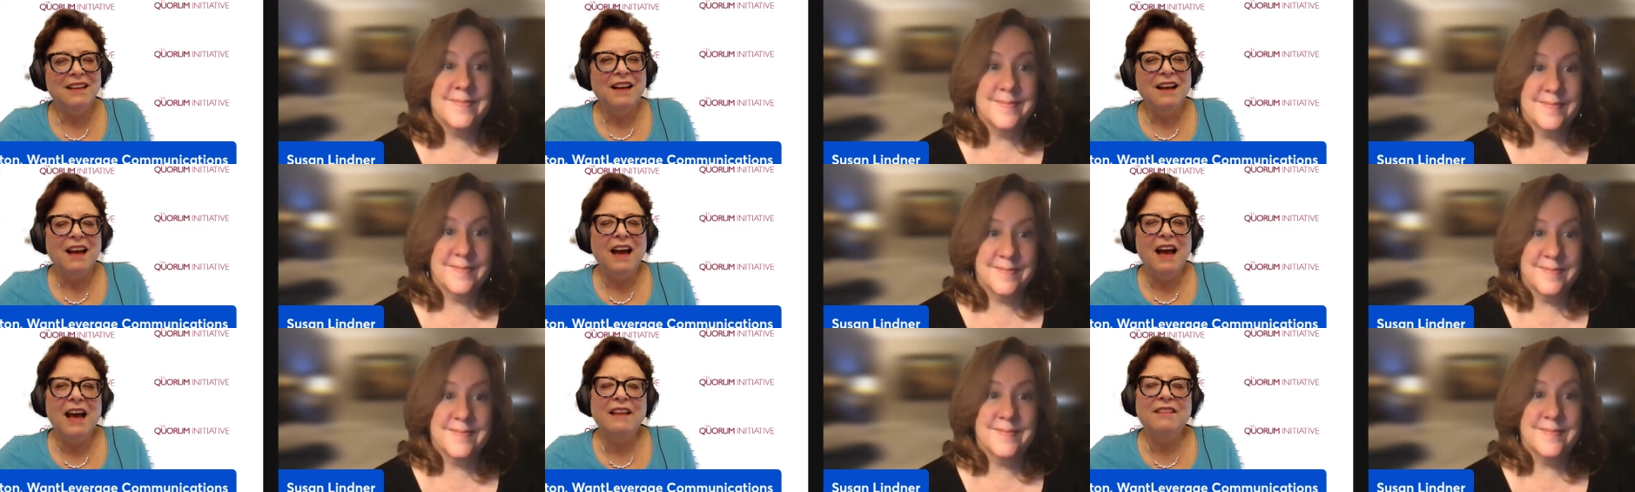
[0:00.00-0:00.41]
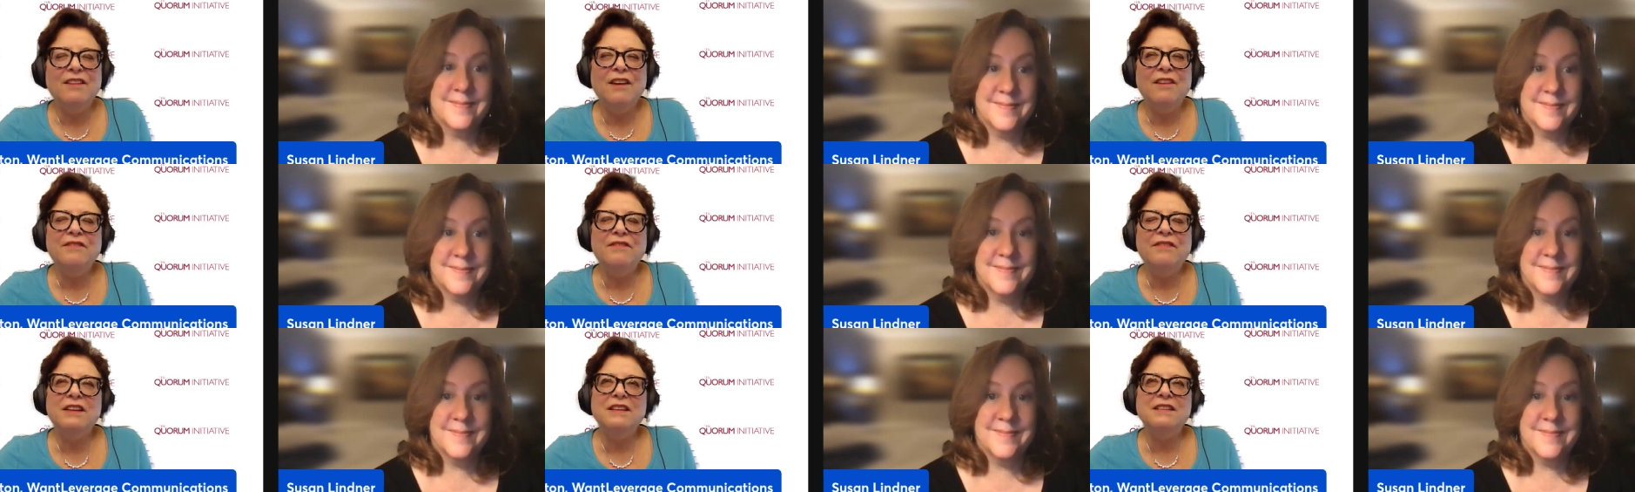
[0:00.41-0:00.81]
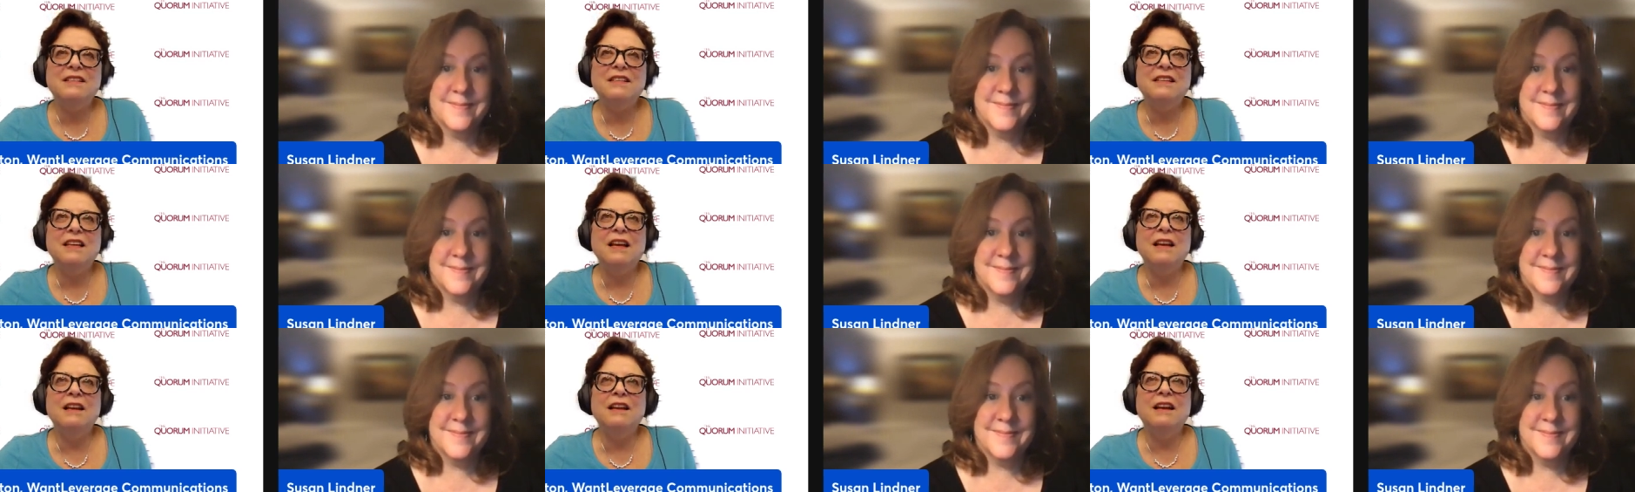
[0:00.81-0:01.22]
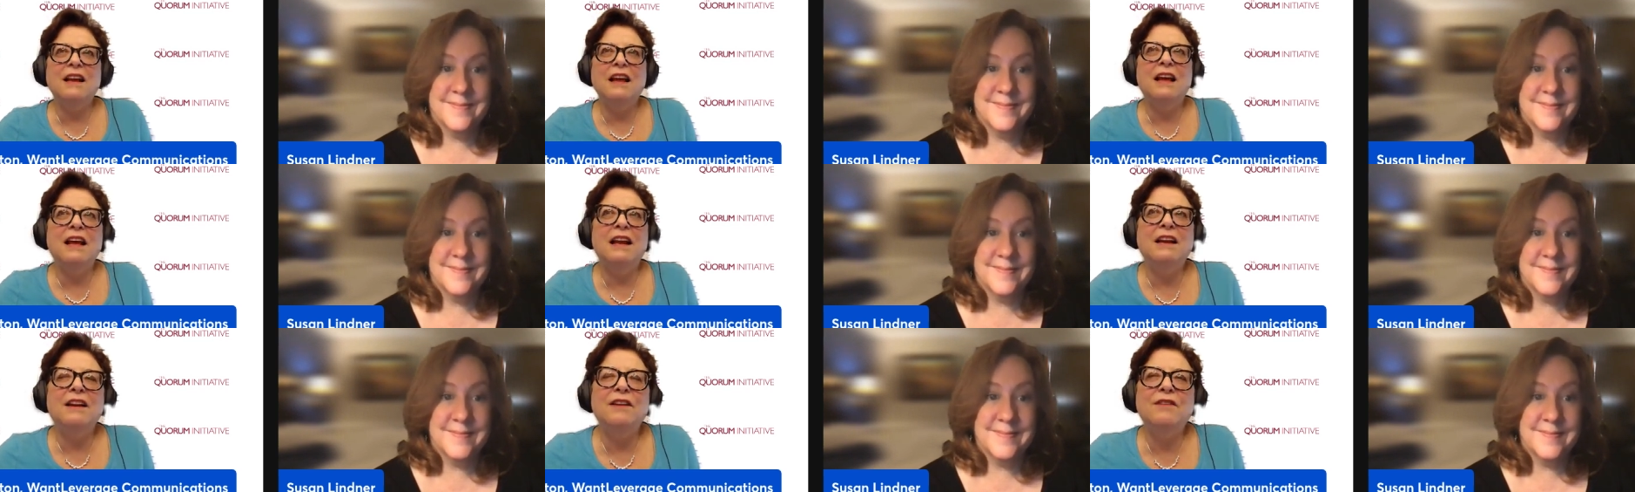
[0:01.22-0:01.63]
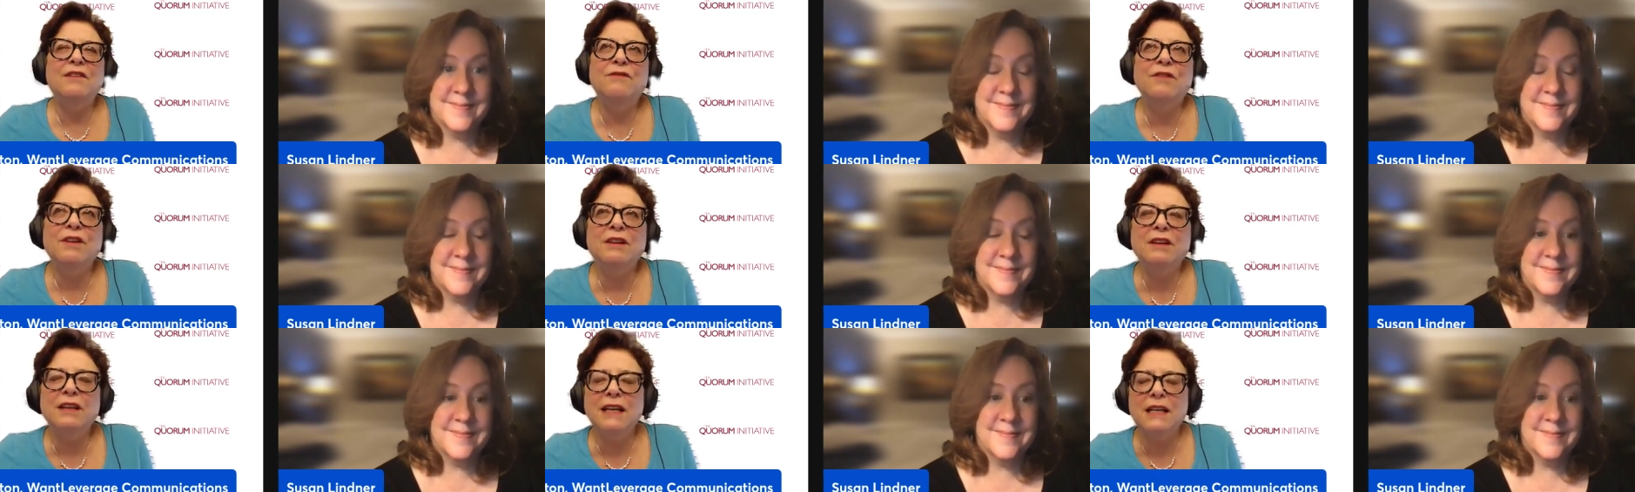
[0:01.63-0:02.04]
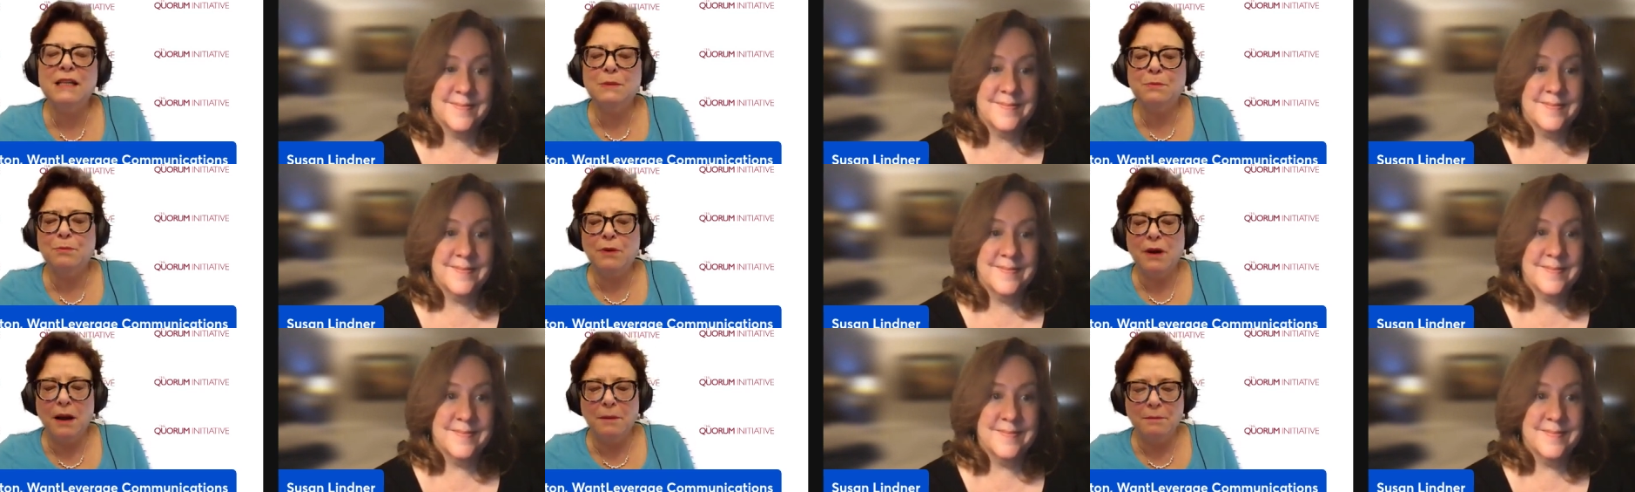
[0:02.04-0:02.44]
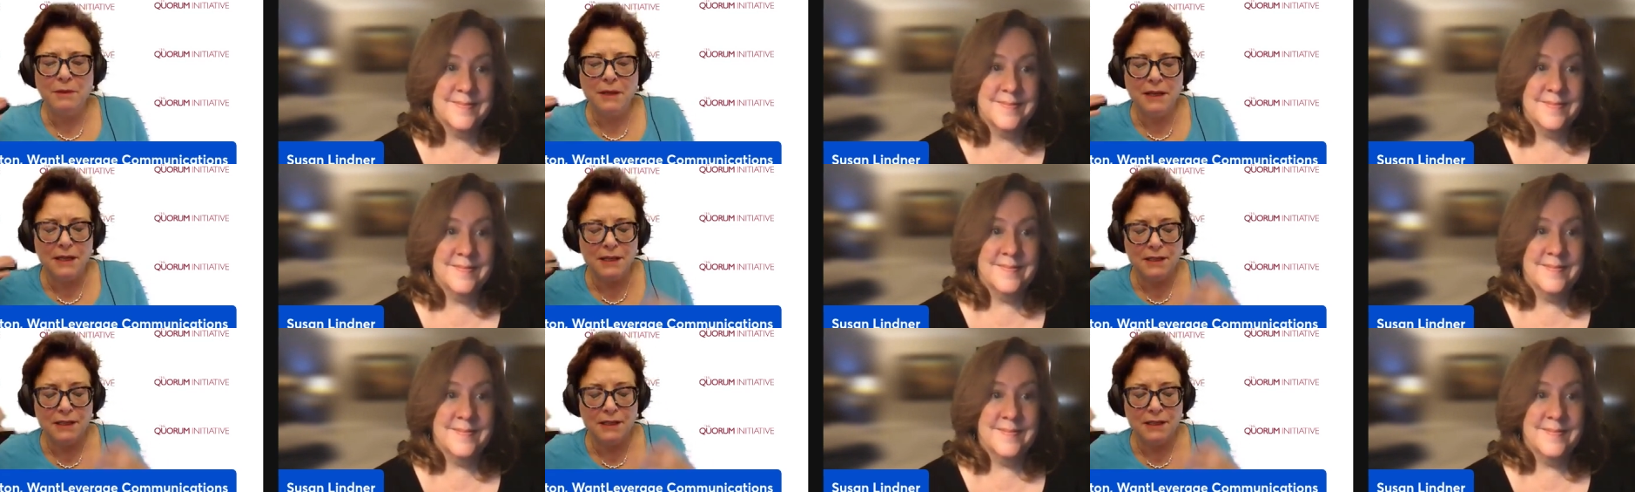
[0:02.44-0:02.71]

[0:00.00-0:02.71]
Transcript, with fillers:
Speaker 1: i love this and and it really is prompting